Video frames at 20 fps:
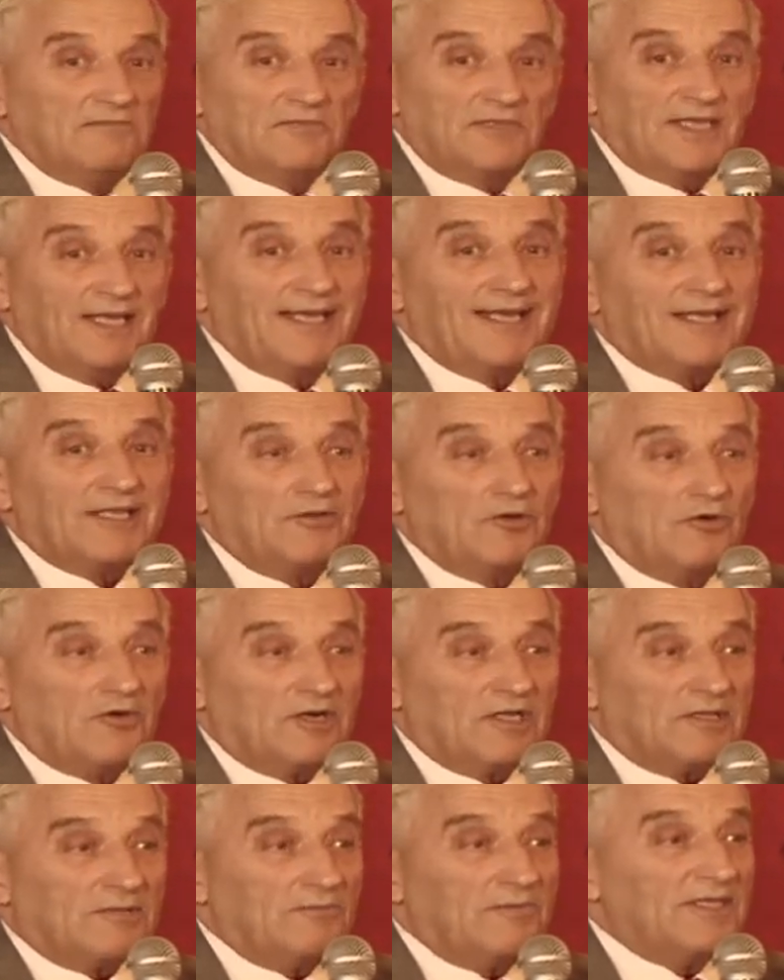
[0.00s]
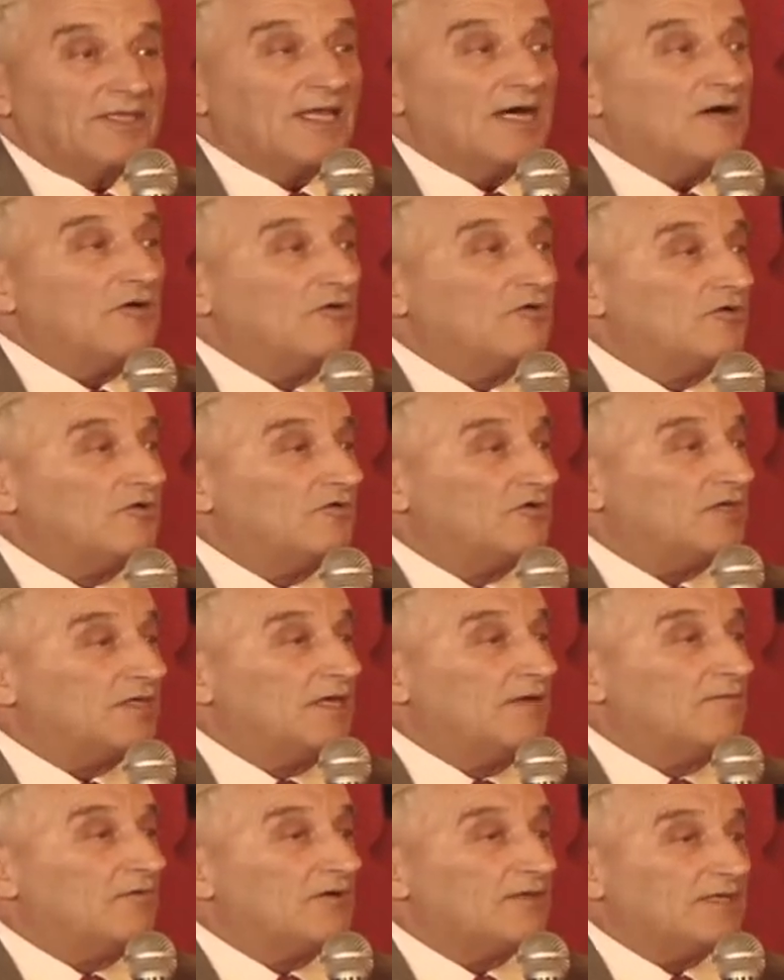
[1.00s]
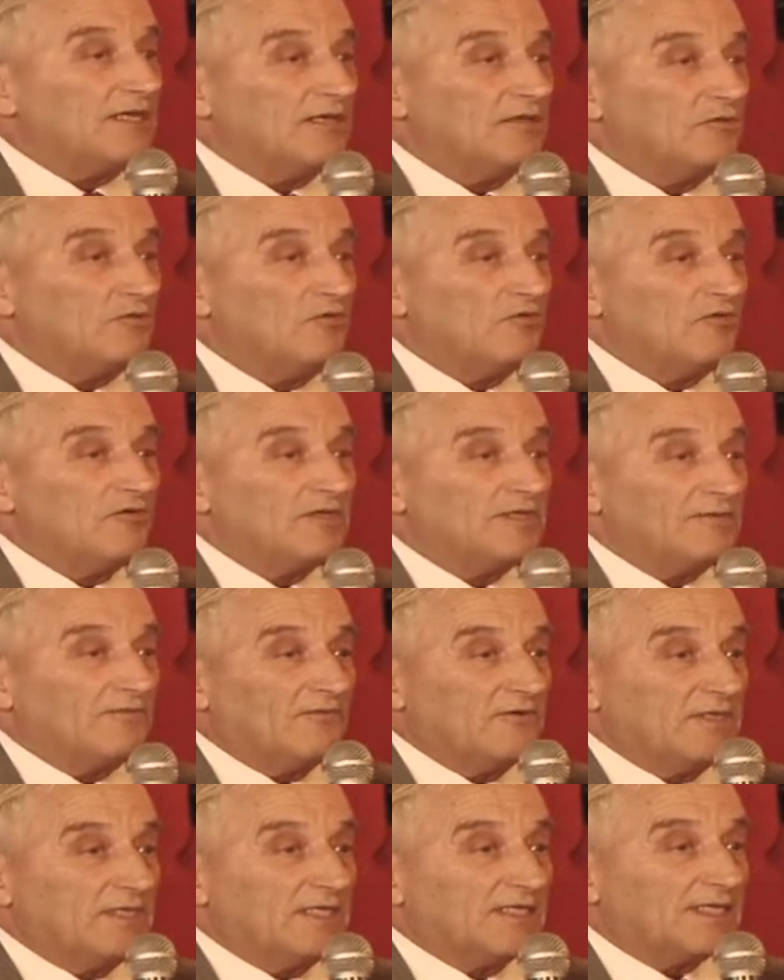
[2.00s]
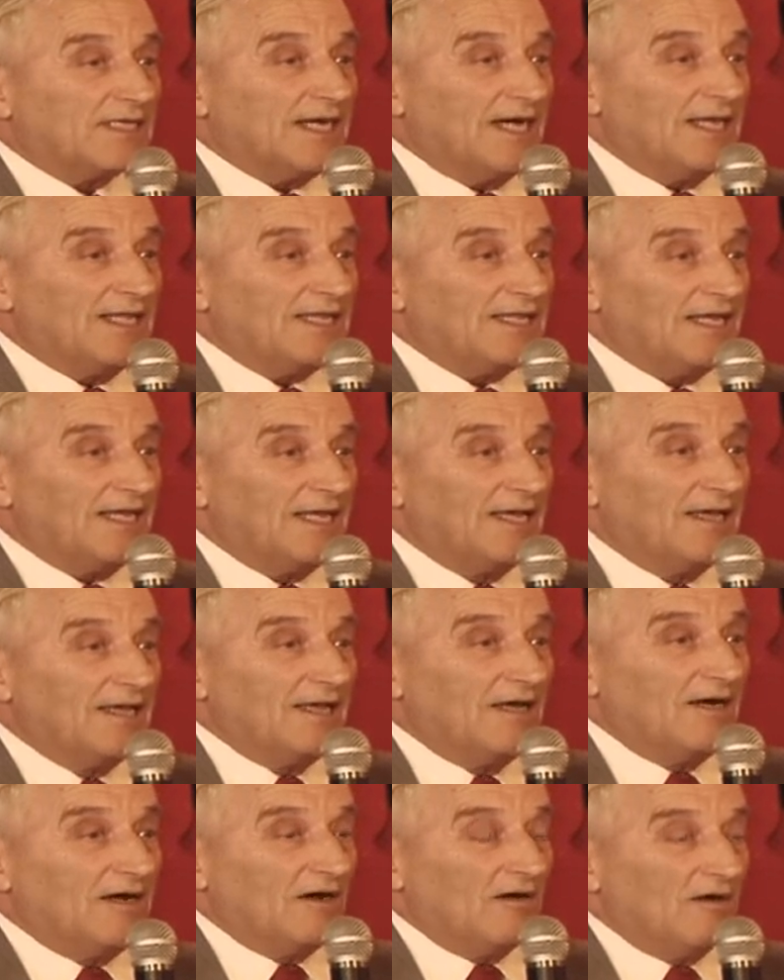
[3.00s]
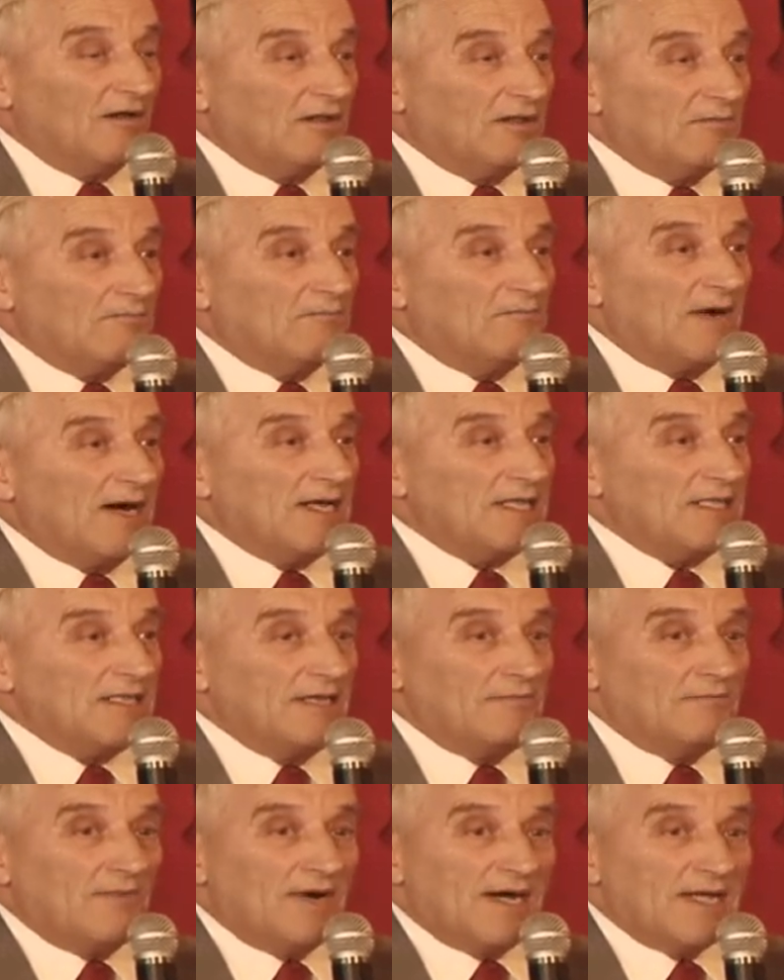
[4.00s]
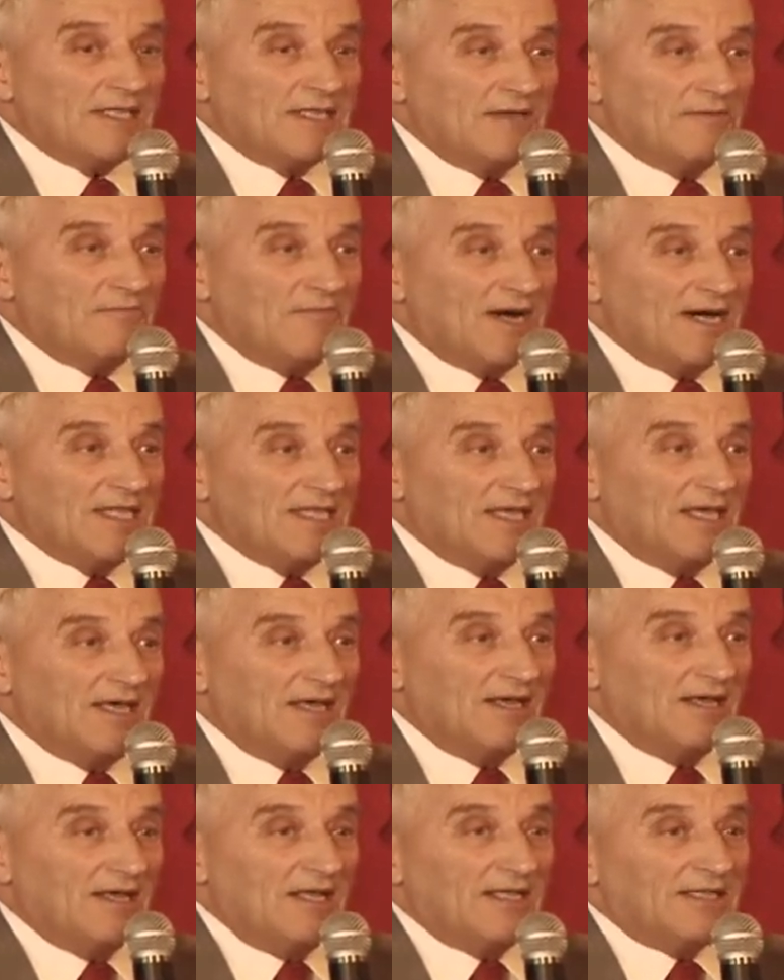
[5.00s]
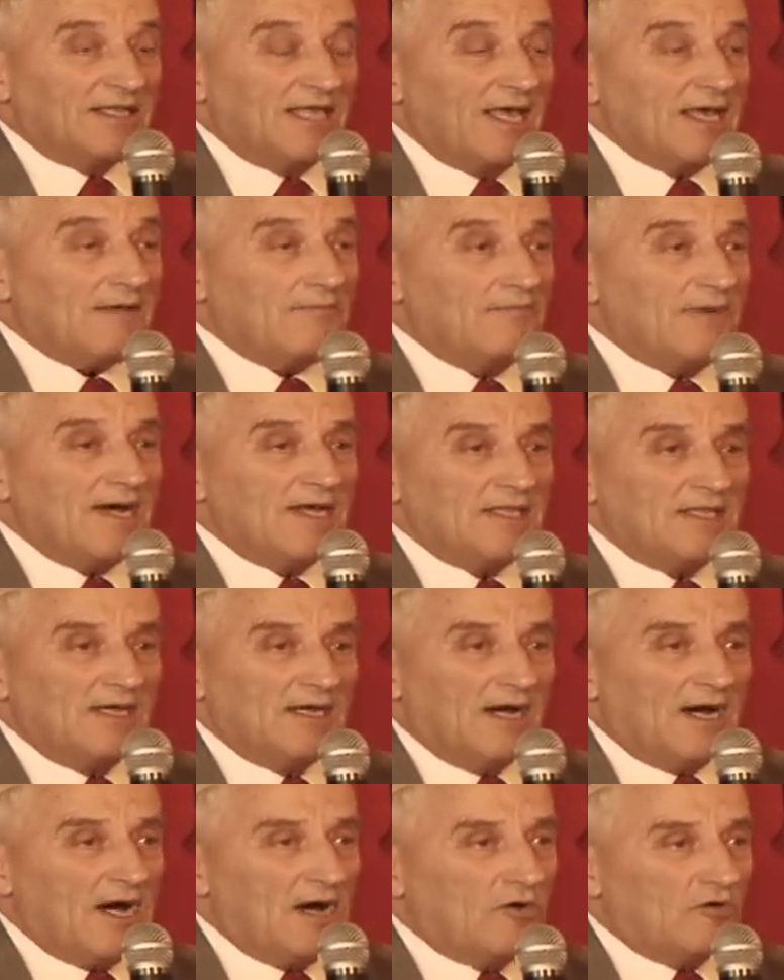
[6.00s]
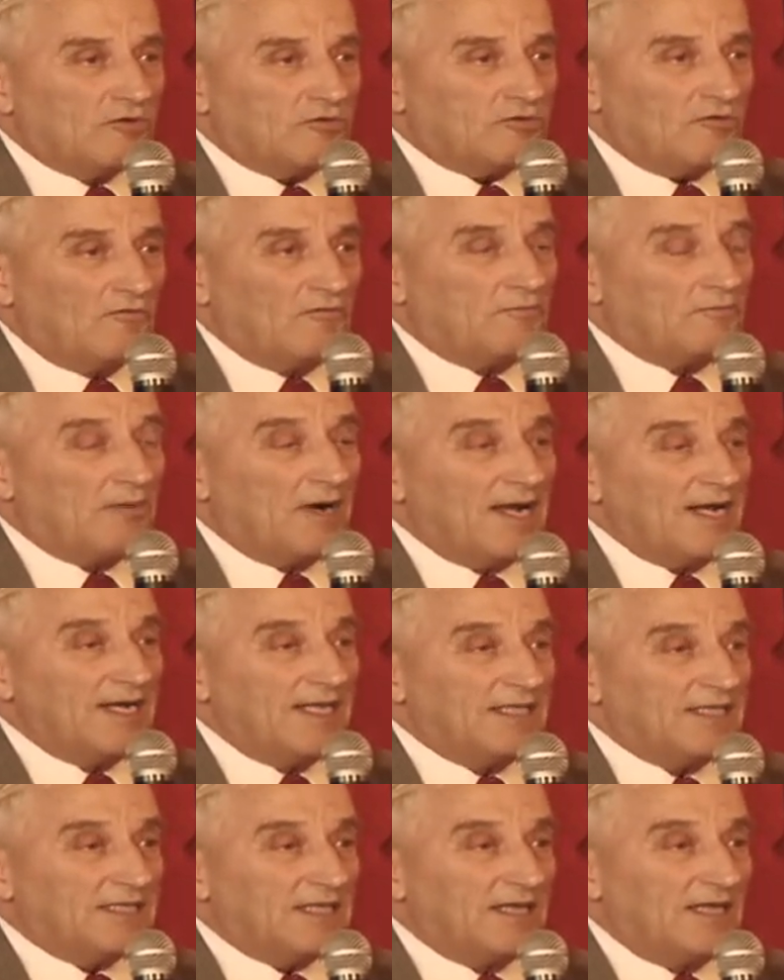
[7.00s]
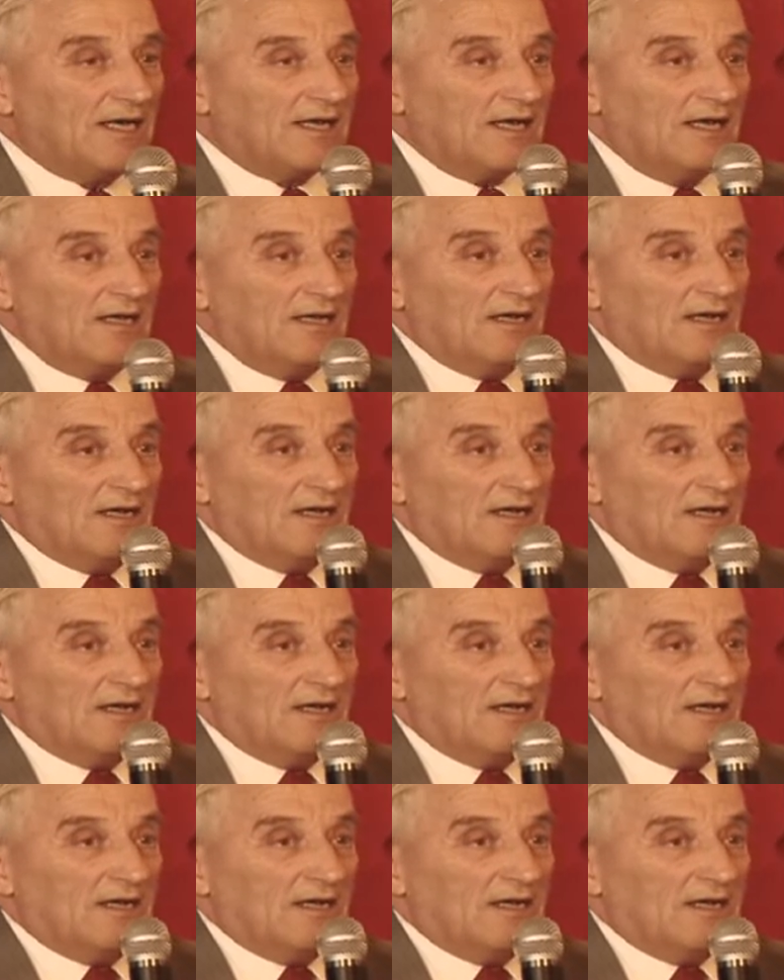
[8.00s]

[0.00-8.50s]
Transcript: They ignored me now. You see what they do for this country. Oh, money, money, money. Take money out of politics.